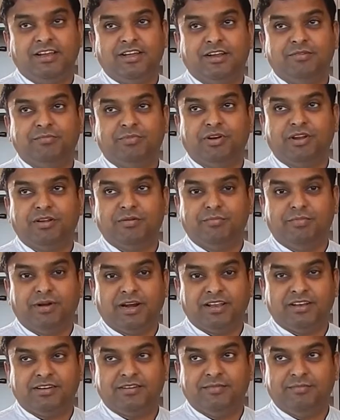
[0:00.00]
You can put it
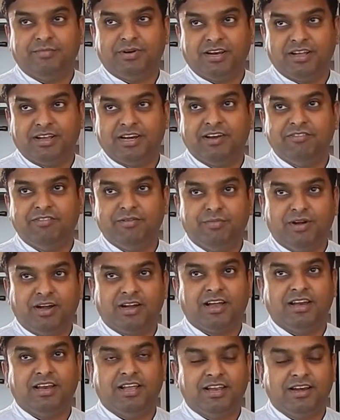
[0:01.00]
in butter gravy,
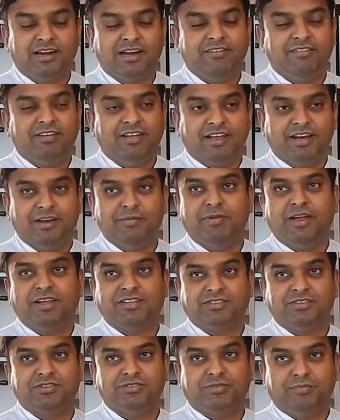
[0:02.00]
makhani gravy, and it
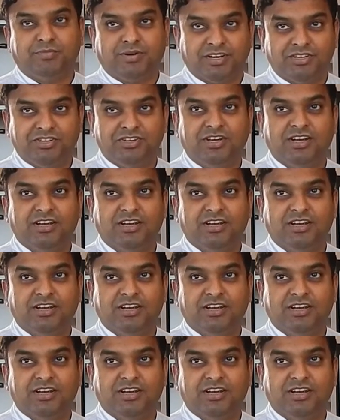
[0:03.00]
makes it into a butter chicken.